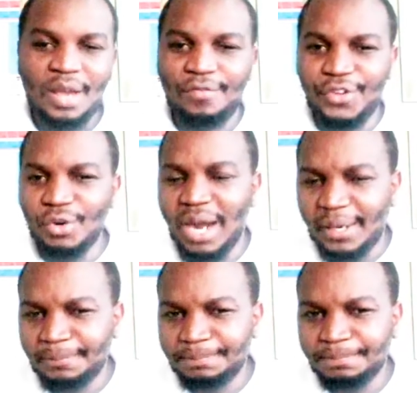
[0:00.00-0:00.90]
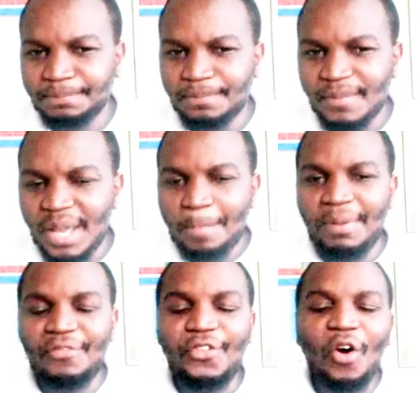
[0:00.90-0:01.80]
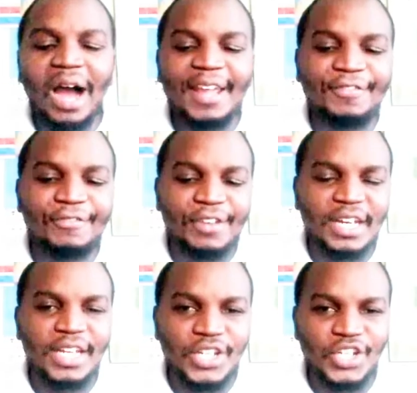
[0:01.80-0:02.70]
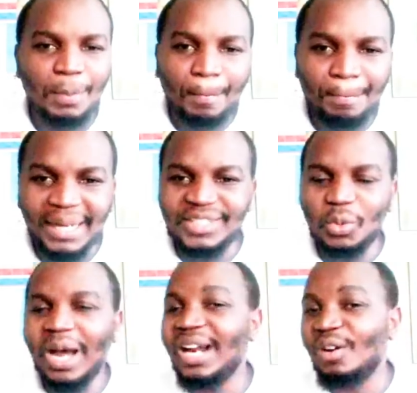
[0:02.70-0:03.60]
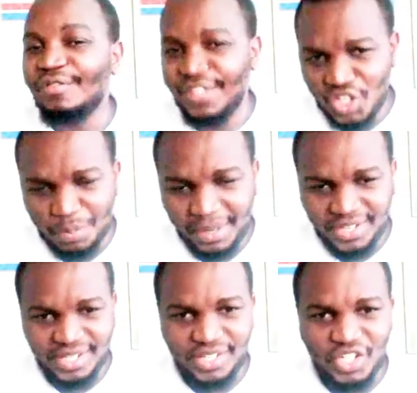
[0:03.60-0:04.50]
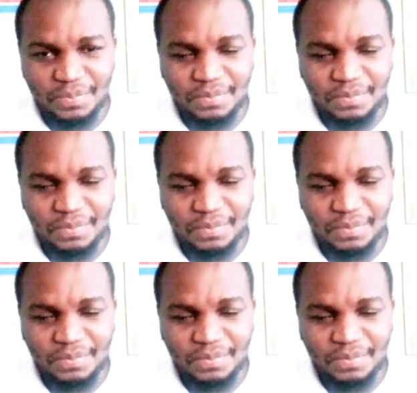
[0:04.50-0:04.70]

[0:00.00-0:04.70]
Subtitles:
Viewer, before I finish part one of this message,